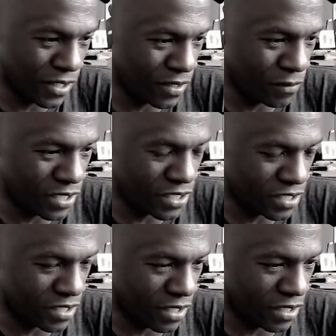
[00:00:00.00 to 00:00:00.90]
which
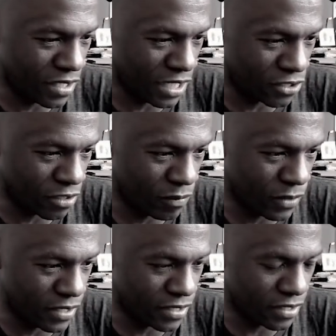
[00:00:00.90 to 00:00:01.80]
at some
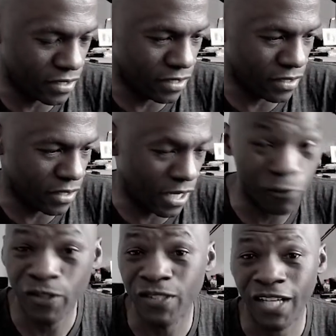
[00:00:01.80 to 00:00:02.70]
point I
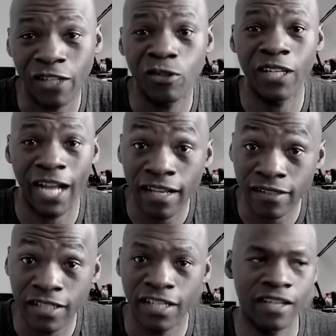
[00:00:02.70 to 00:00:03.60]
was actually
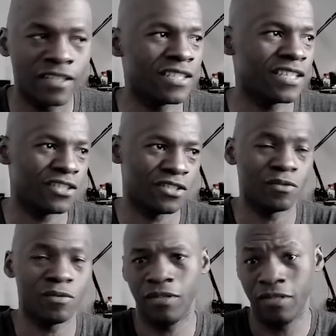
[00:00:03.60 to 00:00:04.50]
asking candidates to